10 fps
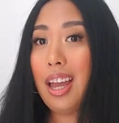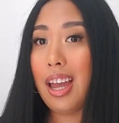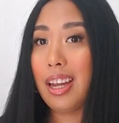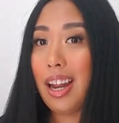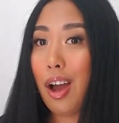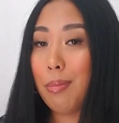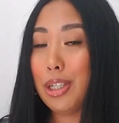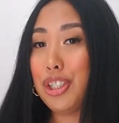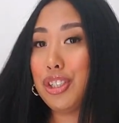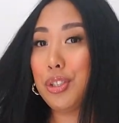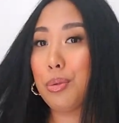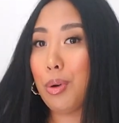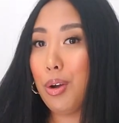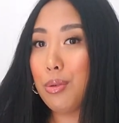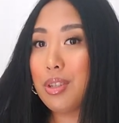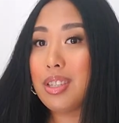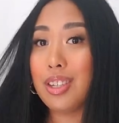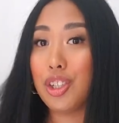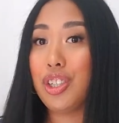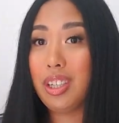and how much it's grown
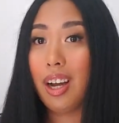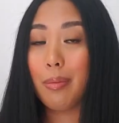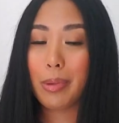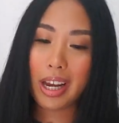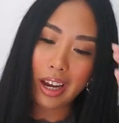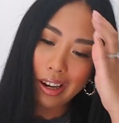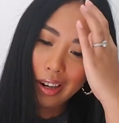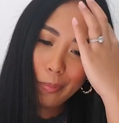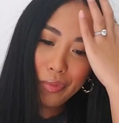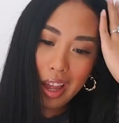since she cut my hair.